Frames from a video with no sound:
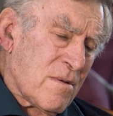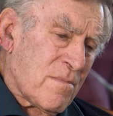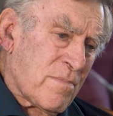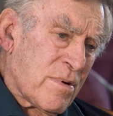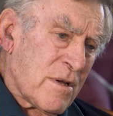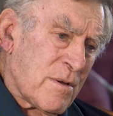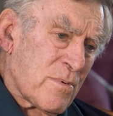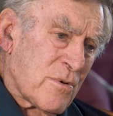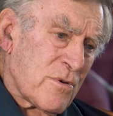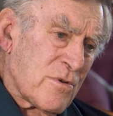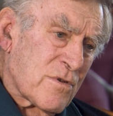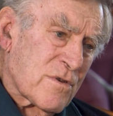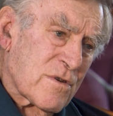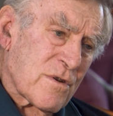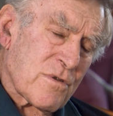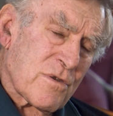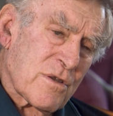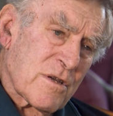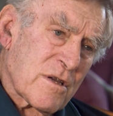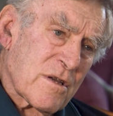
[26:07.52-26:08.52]
people used
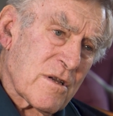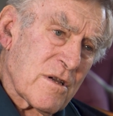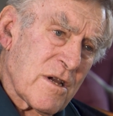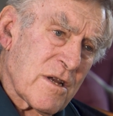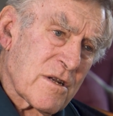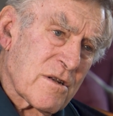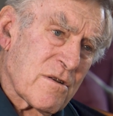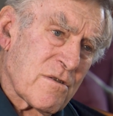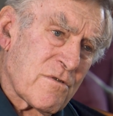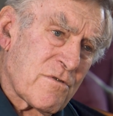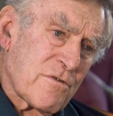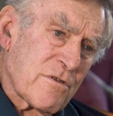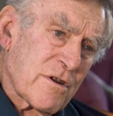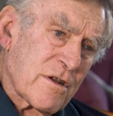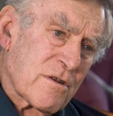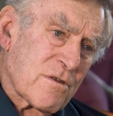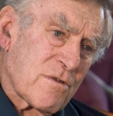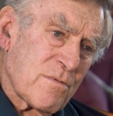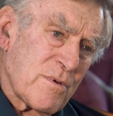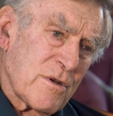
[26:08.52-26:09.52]
to think you had to
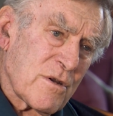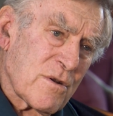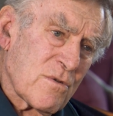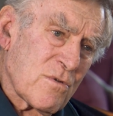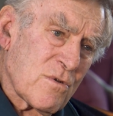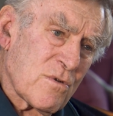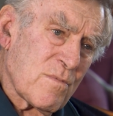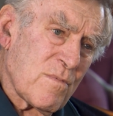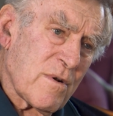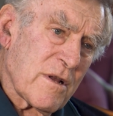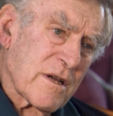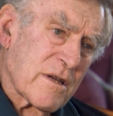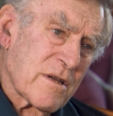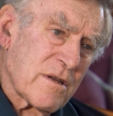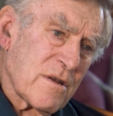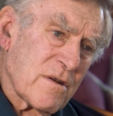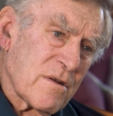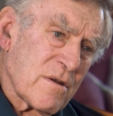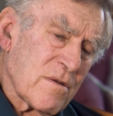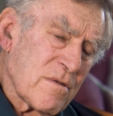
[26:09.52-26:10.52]
drink to be an All
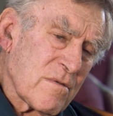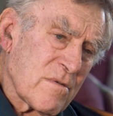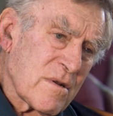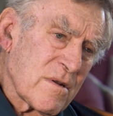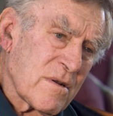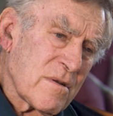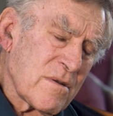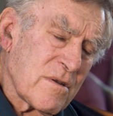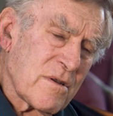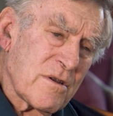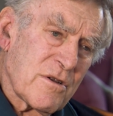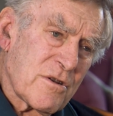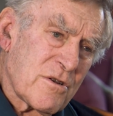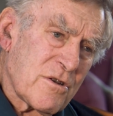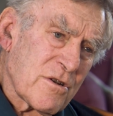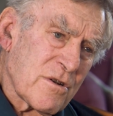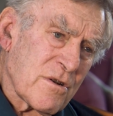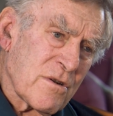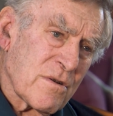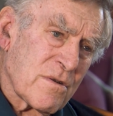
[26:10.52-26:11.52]
Black, you know, and you
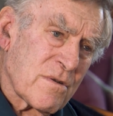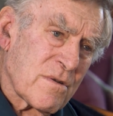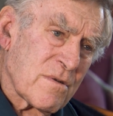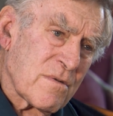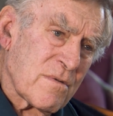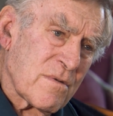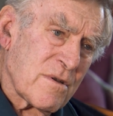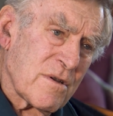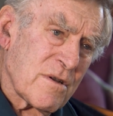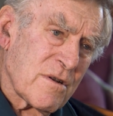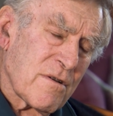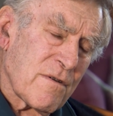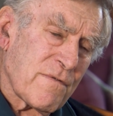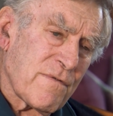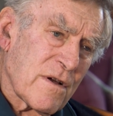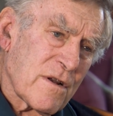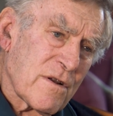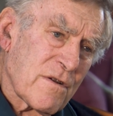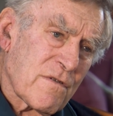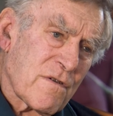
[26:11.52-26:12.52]
didn't. You know,
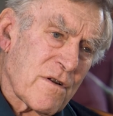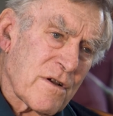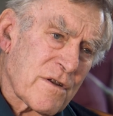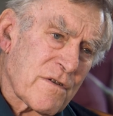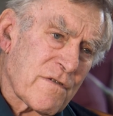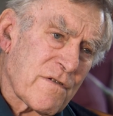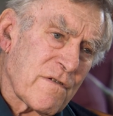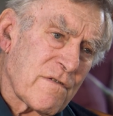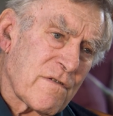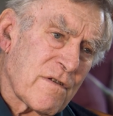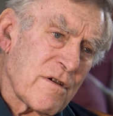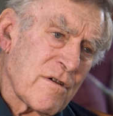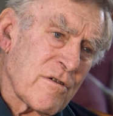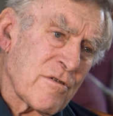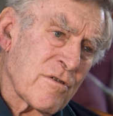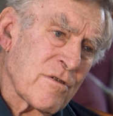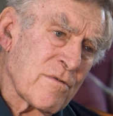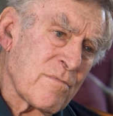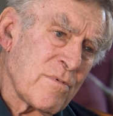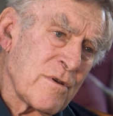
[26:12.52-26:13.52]
fellas like Sid
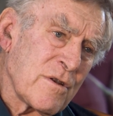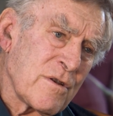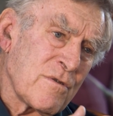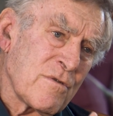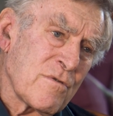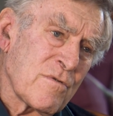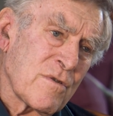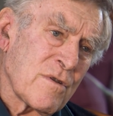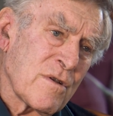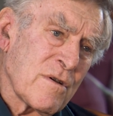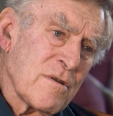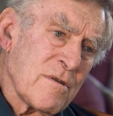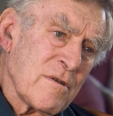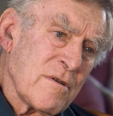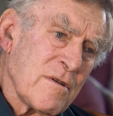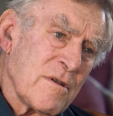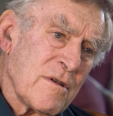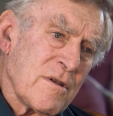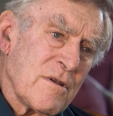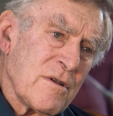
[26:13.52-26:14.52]
Going would be doing
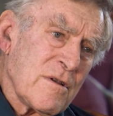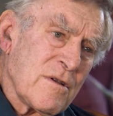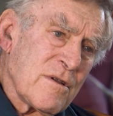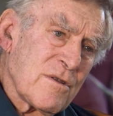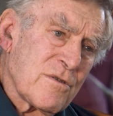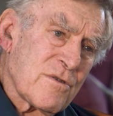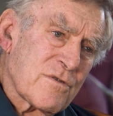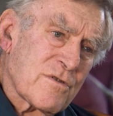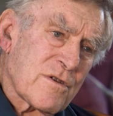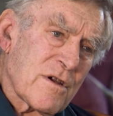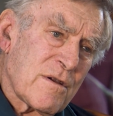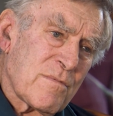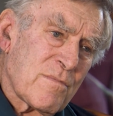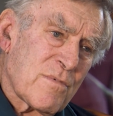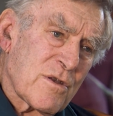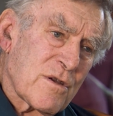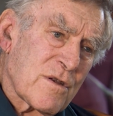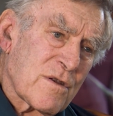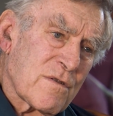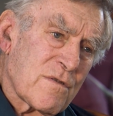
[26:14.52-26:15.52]
the same
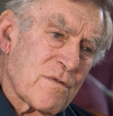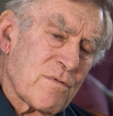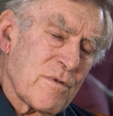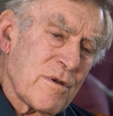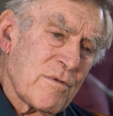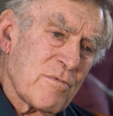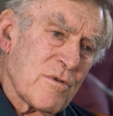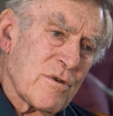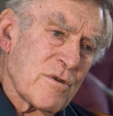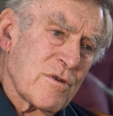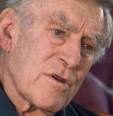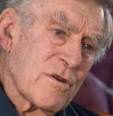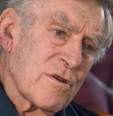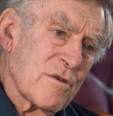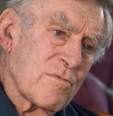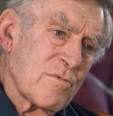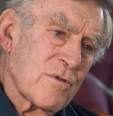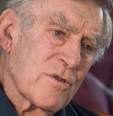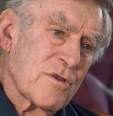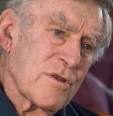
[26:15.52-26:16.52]
thing as we were, you
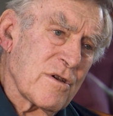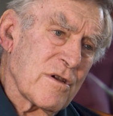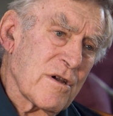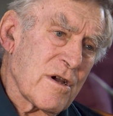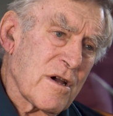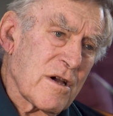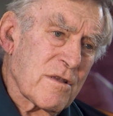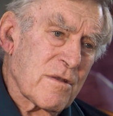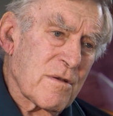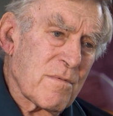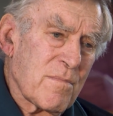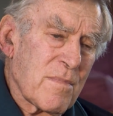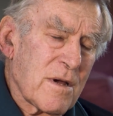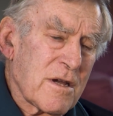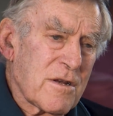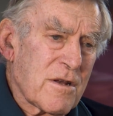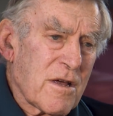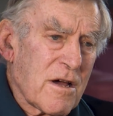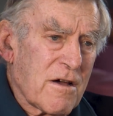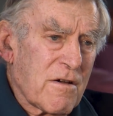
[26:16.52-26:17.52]
know, with the other
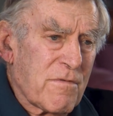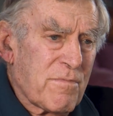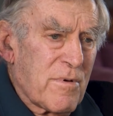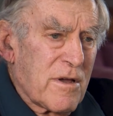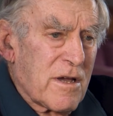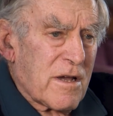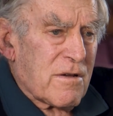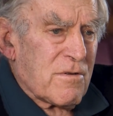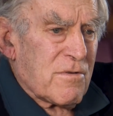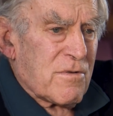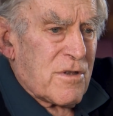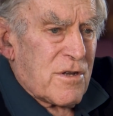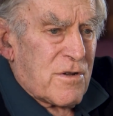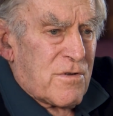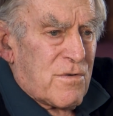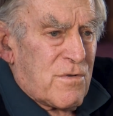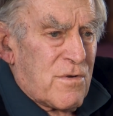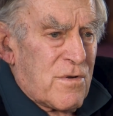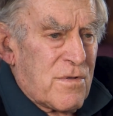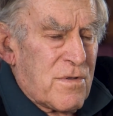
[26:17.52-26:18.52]
mate halfback or
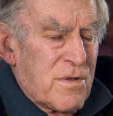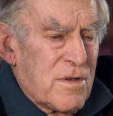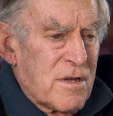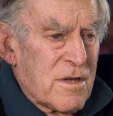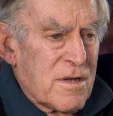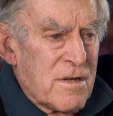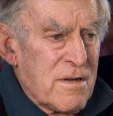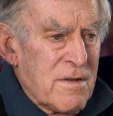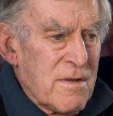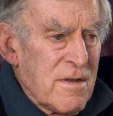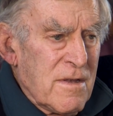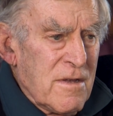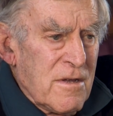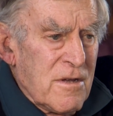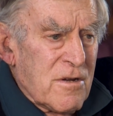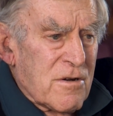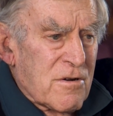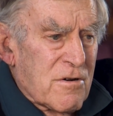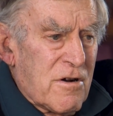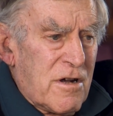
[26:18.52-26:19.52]
that sort of thing.
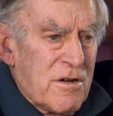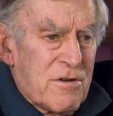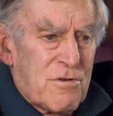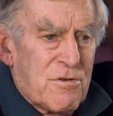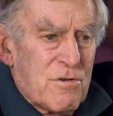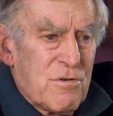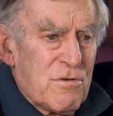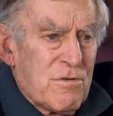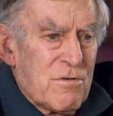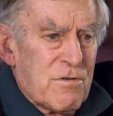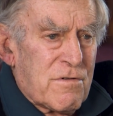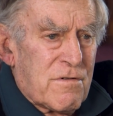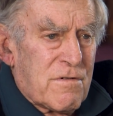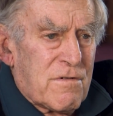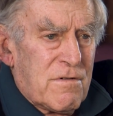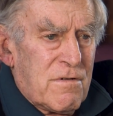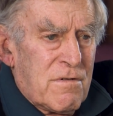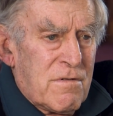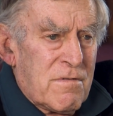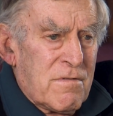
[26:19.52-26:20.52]
Great tourist,
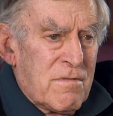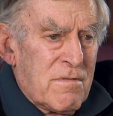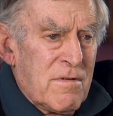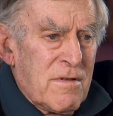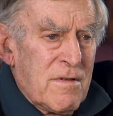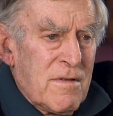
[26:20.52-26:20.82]
and,